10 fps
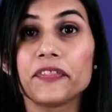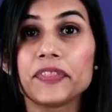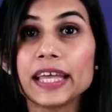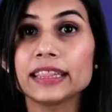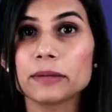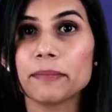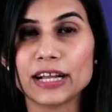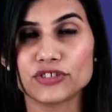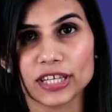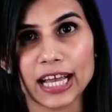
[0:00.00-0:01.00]
then the
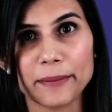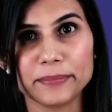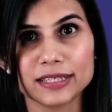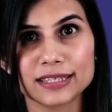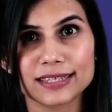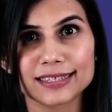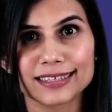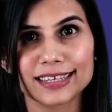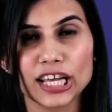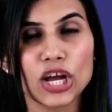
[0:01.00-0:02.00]
magic happens.
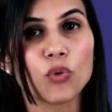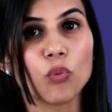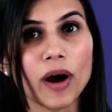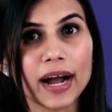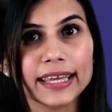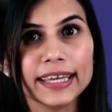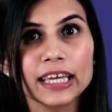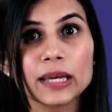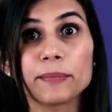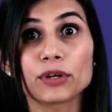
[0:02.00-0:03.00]
Why?
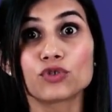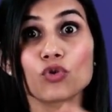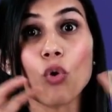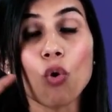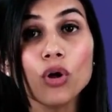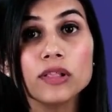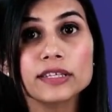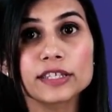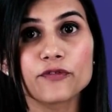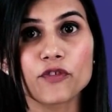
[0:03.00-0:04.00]
Because all
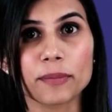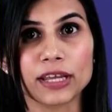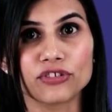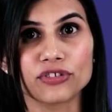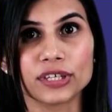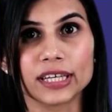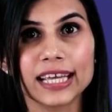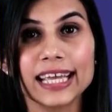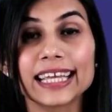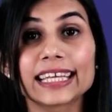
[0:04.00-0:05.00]
this information
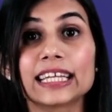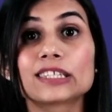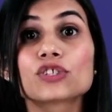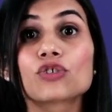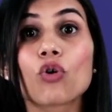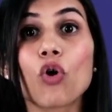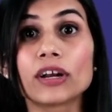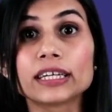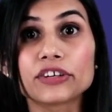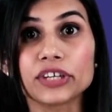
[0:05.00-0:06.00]
gets
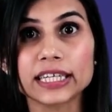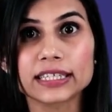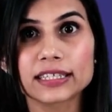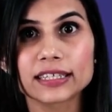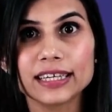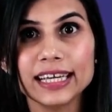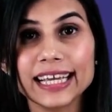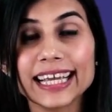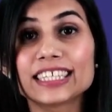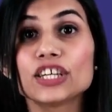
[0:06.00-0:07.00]
concrete.
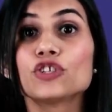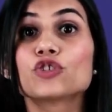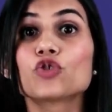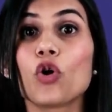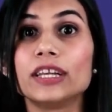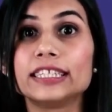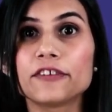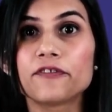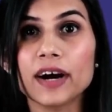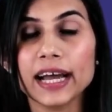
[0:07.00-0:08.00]
It
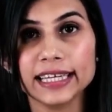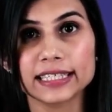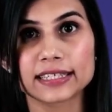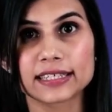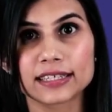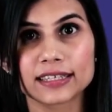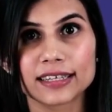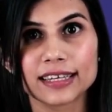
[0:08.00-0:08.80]
solidifies.